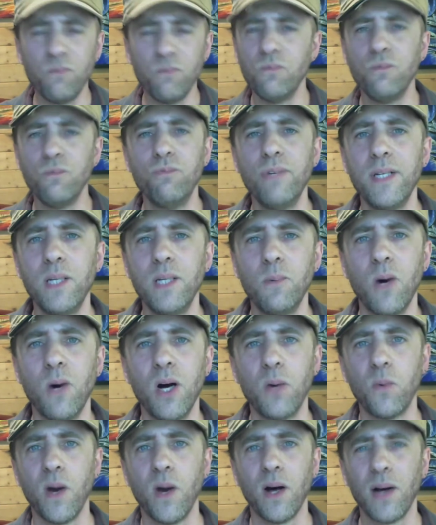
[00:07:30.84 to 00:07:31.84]
really
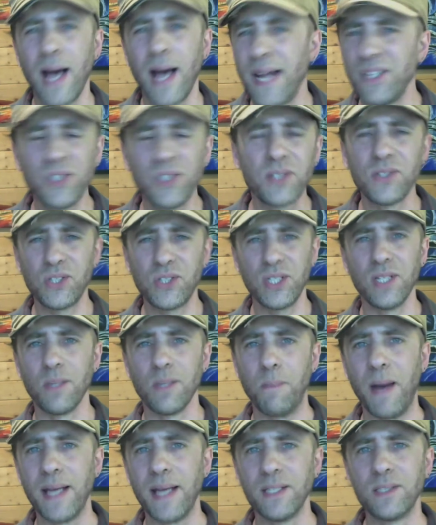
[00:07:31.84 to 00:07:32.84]
work well, and you can see the
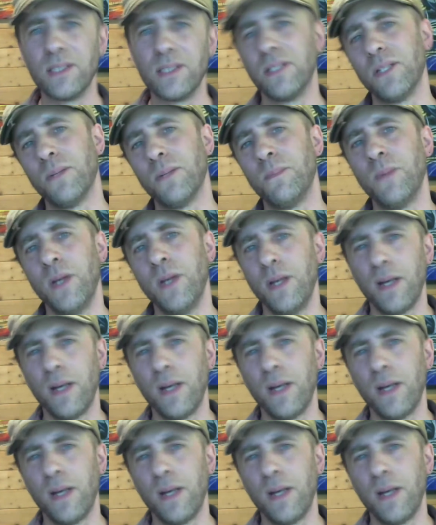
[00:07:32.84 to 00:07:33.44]
paint in them,